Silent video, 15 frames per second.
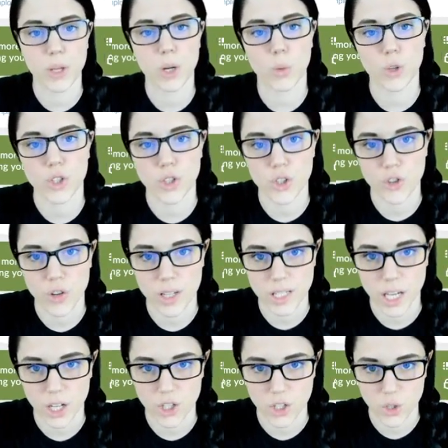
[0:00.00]
the speed at which
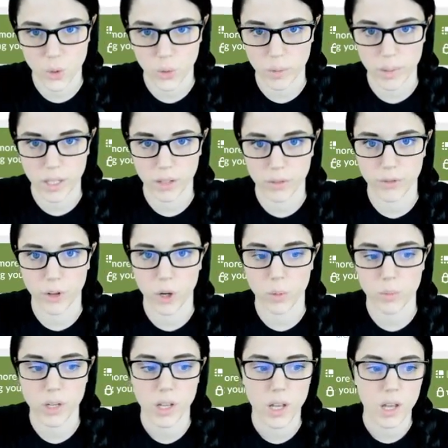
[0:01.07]
the transaction is going to be
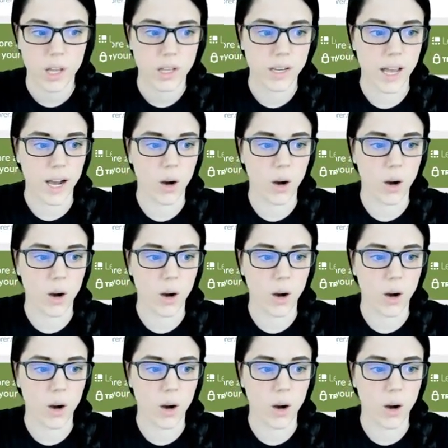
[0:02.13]
confirmed.